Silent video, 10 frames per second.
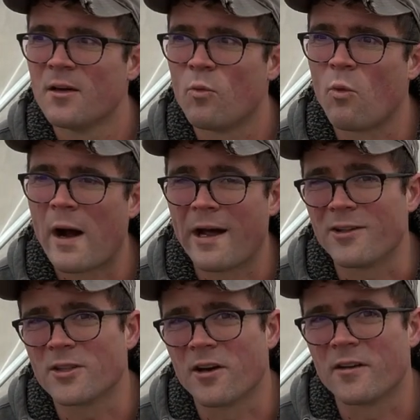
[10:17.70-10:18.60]

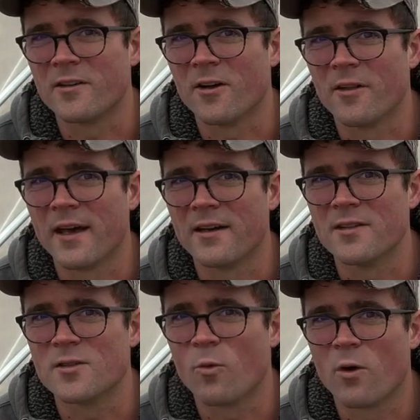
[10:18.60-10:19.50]
wild card and all that
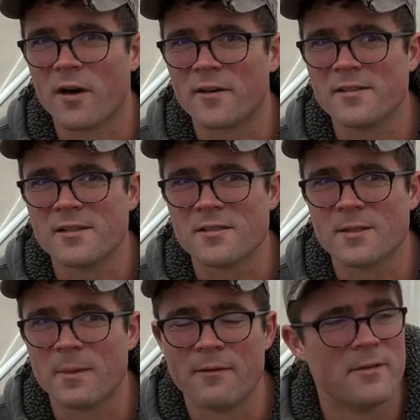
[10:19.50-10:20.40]
is the watering
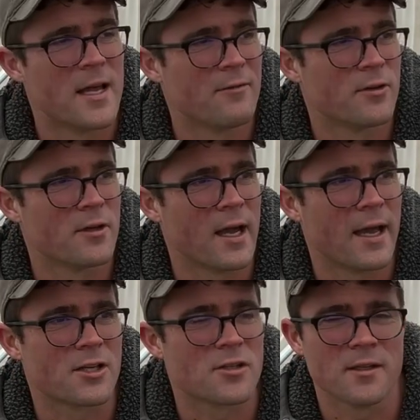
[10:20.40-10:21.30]
system. I've never
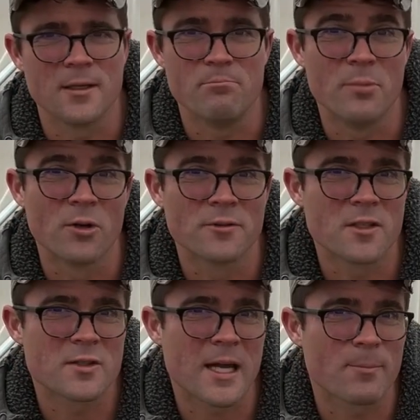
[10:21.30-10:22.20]
actually built
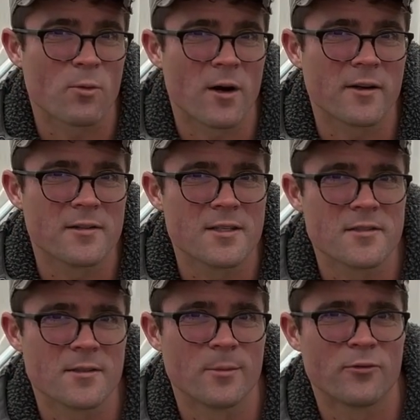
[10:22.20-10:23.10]
this type of watering
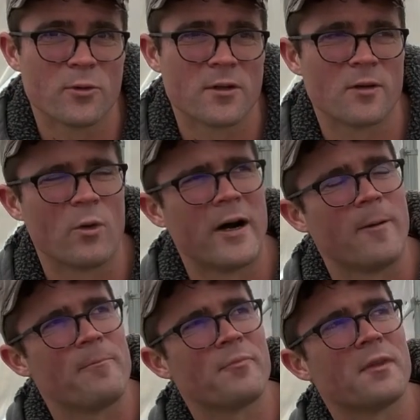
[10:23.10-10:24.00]
system before.
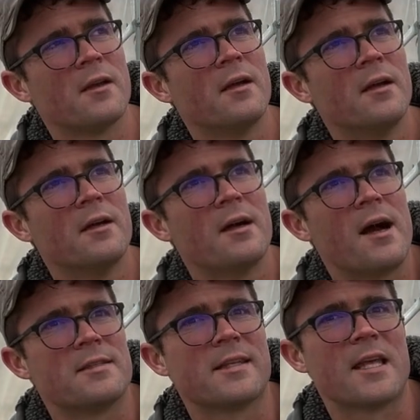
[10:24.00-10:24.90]
Well,
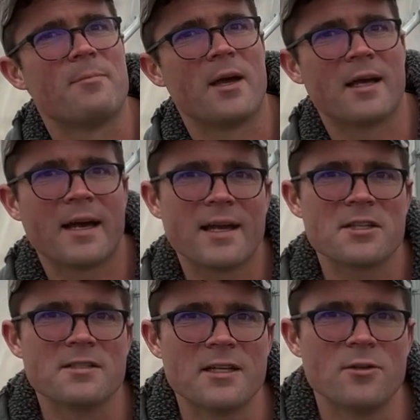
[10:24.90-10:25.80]
I take that back. I
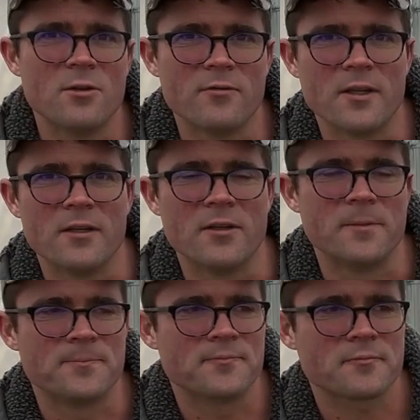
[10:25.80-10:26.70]
actually did do a
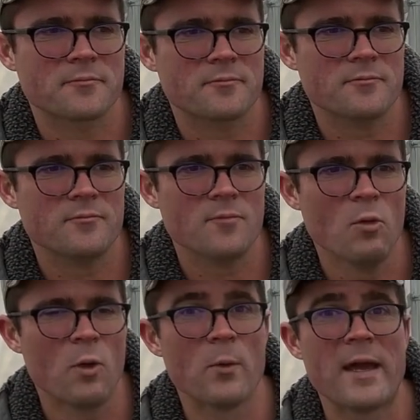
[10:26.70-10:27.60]
video
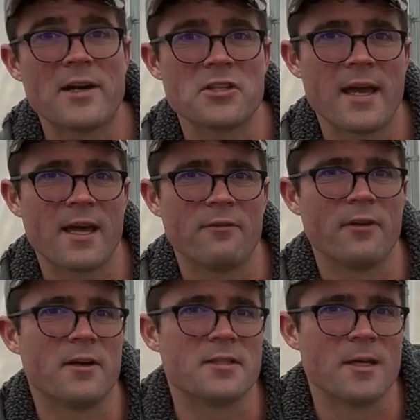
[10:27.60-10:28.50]
where we actually had a
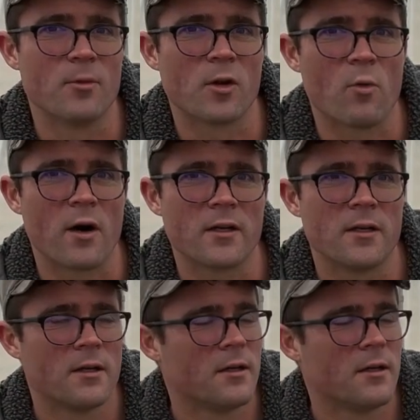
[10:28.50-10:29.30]
very similar water